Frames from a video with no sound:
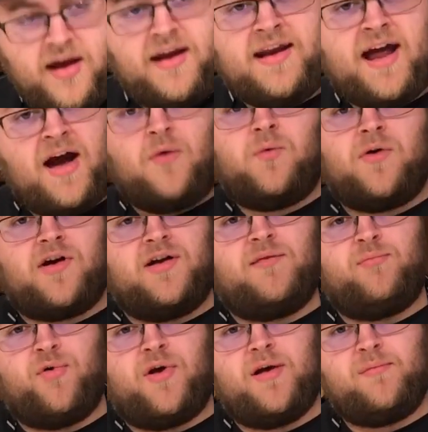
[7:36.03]
And now we're
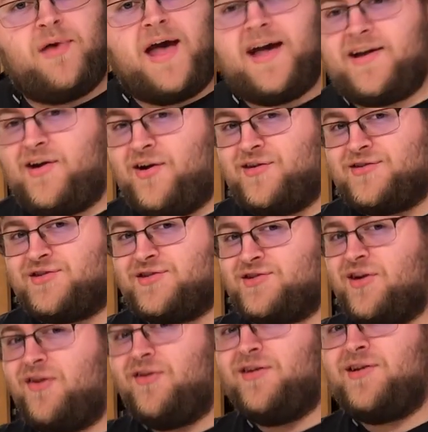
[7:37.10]
gonna bring back our
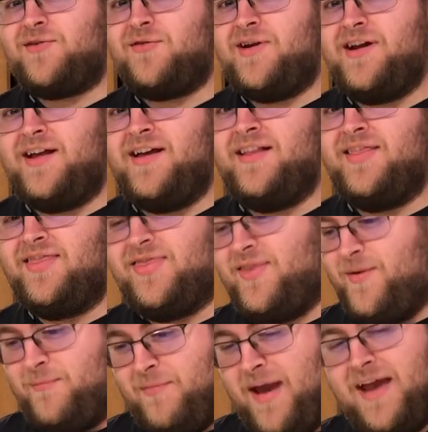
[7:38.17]
star ingredient,
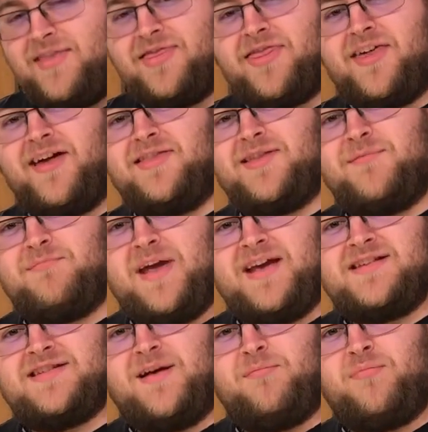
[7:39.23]
the main thing that
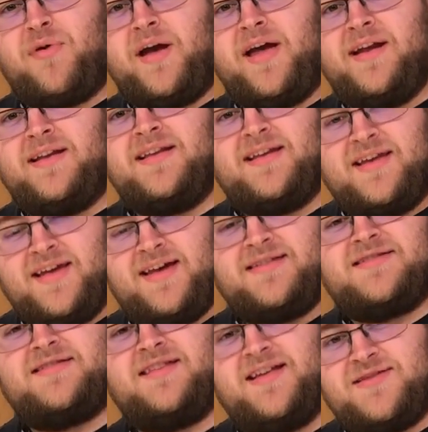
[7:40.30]
makes up bread.
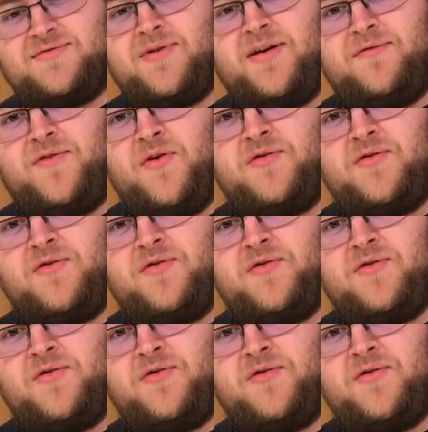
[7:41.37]
Yes, that's right,